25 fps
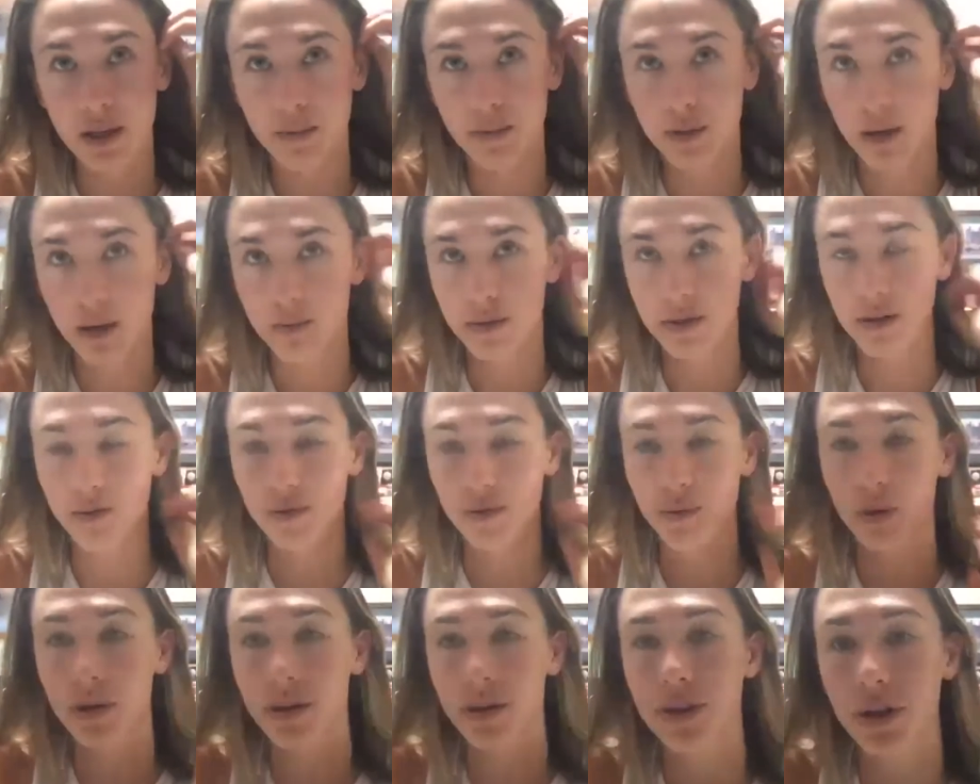sometimes
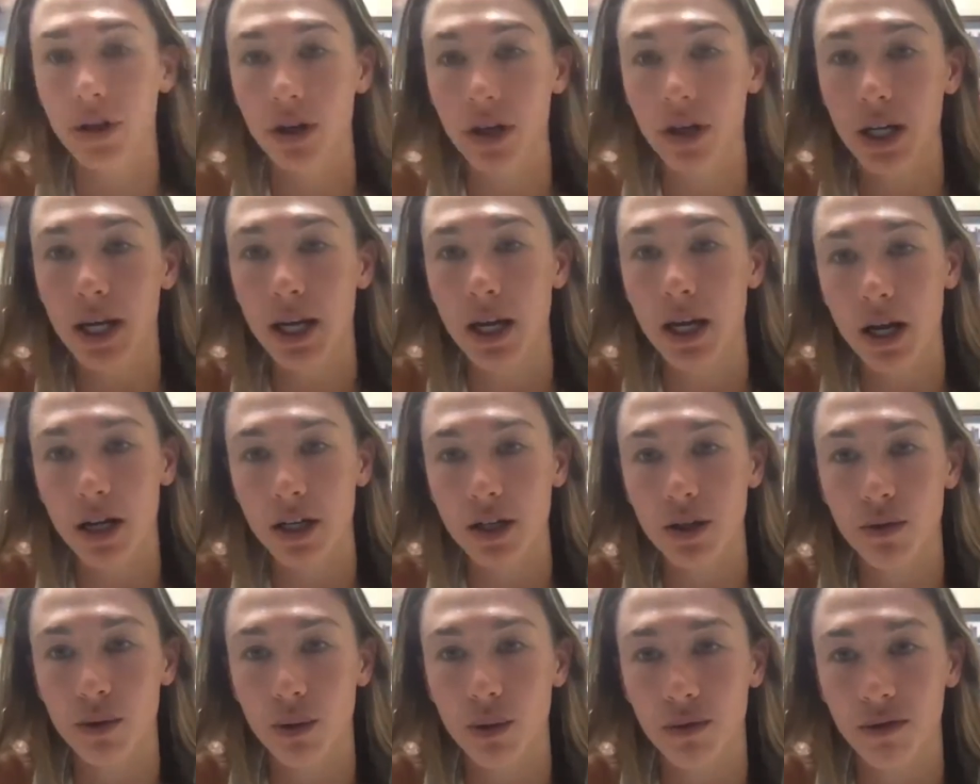at 4:30,
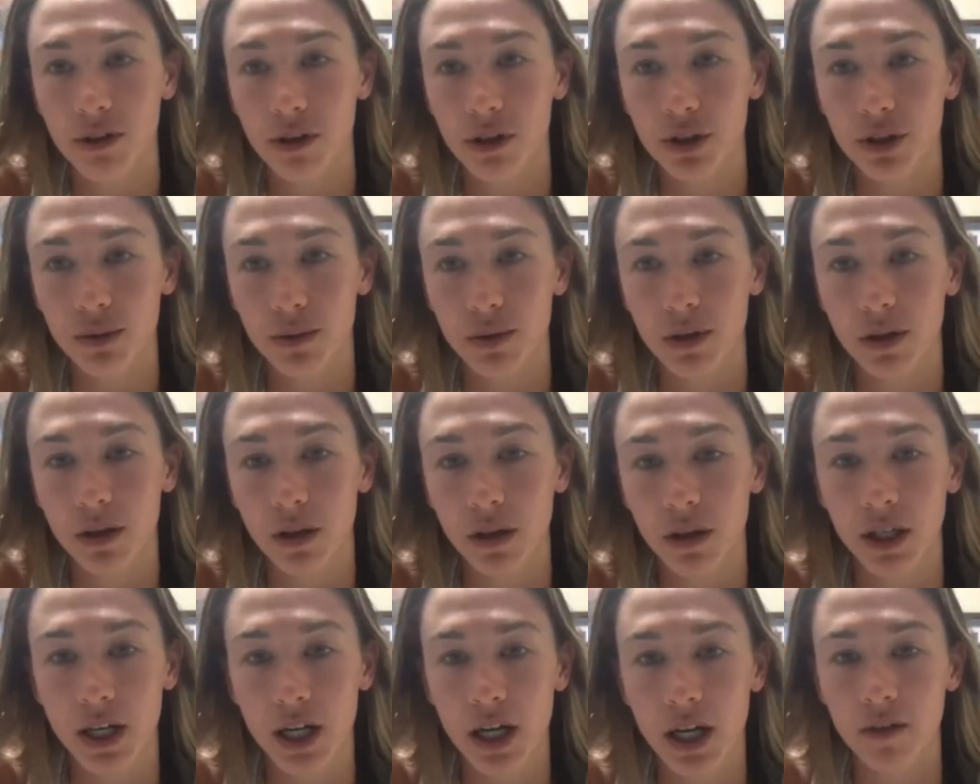I do a virtual
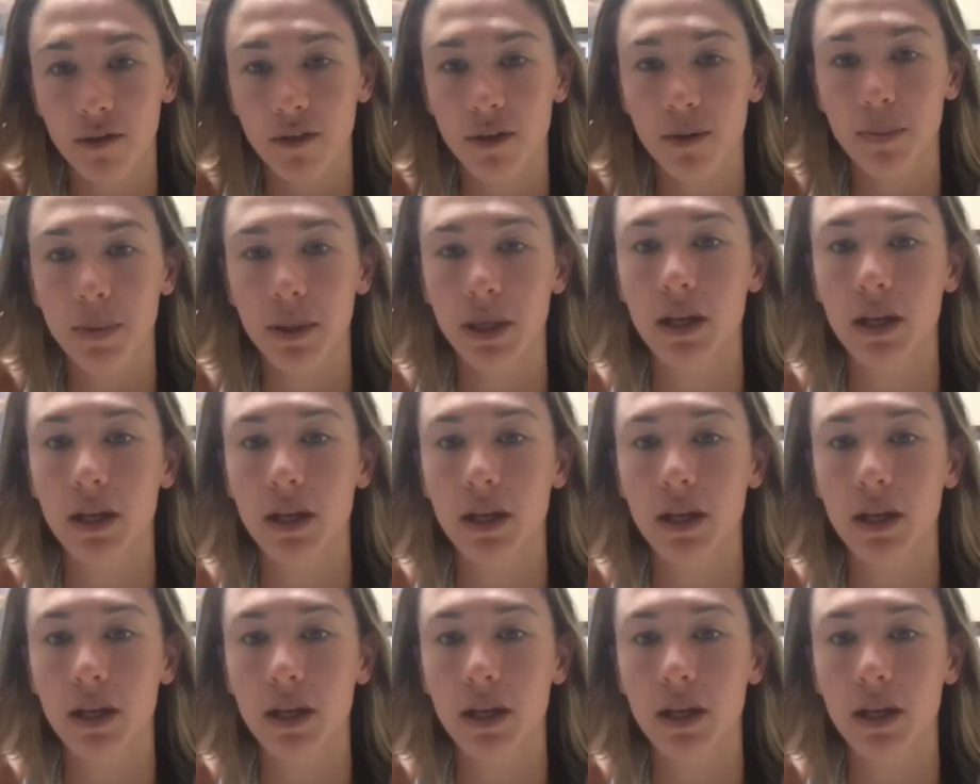clinic for